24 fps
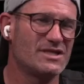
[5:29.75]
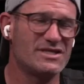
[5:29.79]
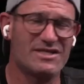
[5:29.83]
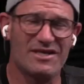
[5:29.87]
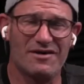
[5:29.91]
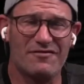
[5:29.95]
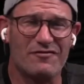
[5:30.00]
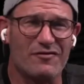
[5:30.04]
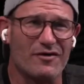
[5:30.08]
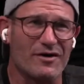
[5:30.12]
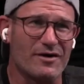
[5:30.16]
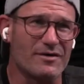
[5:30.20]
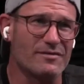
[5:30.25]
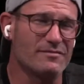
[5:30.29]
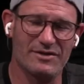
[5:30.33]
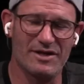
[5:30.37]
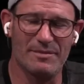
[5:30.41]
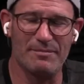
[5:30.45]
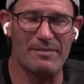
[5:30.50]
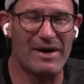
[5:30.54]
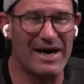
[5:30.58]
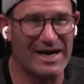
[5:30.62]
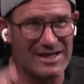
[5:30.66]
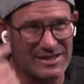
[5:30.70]
It's different.
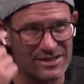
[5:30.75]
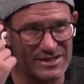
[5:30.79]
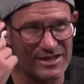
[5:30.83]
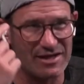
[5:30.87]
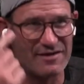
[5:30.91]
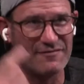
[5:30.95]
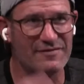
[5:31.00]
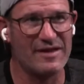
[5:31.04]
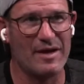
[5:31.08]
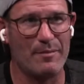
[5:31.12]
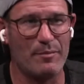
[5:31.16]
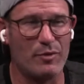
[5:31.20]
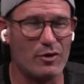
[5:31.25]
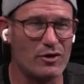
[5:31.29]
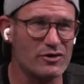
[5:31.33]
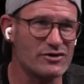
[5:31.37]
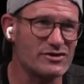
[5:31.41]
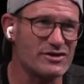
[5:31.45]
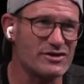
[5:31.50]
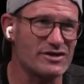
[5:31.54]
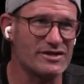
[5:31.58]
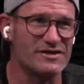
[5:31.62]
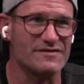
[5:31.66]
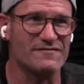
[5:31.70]
The mindset of that
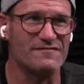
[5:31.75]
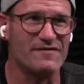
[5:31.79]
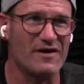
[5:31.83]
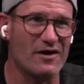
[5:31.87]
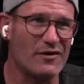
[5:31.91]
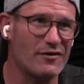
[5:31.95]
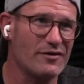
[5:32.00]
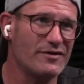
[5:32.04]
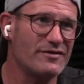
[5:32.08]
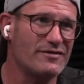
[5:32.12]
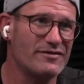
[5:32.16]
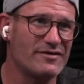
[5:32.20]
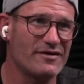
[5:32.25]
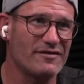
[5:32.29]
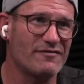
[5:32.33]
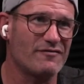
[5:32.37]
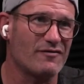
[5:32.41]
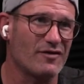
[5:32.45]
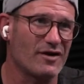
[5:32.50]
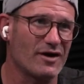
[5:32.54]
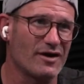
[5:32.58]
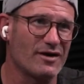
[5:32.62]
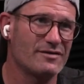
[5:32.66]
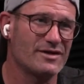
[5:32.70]
person is very
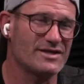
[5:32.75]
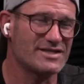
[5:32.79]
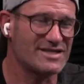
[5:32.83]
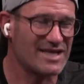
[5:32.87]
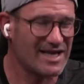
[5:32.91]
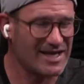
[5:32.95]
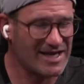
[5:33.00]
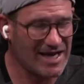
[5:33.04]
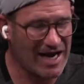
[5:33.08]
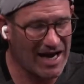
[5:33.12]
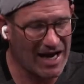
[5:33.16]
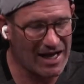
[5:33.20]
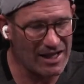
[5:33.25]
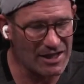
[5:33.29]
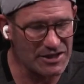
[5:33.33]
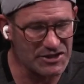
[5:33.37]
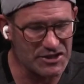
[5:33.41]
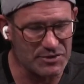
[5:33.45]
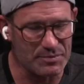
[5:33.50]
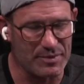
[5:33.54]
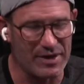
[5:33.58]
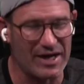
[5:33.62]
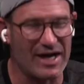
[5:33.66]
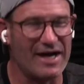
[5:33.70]
different. The
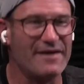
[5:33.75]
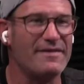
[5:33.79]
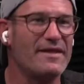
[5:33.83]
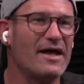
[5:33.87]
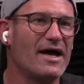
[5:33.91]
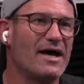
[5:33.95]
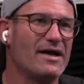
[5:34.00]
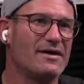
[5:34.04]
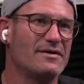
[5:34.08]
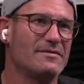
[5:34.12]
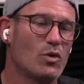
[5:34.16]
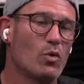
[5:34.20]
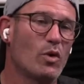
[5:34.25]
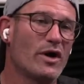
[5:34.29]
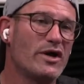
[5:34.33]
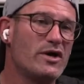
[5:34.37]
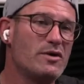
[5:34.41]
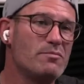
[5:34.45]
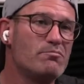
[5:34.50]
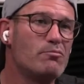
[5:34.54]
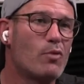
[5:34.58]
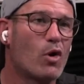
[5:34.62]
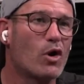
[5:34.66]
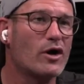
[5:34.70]
psychology behind that, the way you
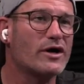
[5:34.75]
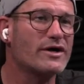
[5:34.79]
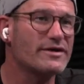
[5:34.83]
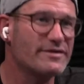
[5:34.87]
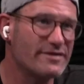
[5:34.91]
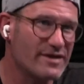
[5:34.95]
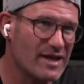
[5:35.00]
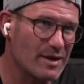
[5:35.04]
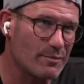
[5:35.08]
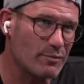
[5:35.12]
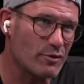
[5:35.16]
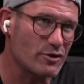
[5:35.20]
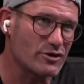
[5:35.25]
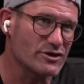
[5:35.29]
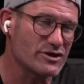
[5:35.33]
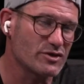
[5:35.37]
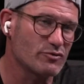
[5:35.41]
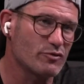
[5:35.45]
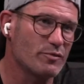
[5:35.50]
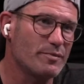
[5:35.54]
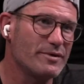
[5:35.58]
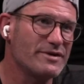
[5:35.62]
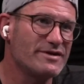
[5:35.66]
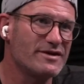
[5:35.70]
market to that person
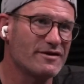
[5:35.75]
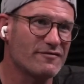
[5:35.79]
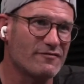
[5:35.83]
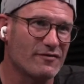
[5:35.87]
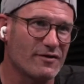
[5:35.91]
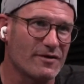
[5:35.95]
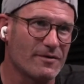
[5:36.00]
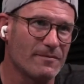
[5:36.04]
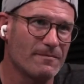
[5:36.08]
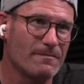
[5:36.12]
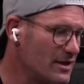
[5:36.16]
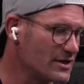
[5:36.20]
would be different.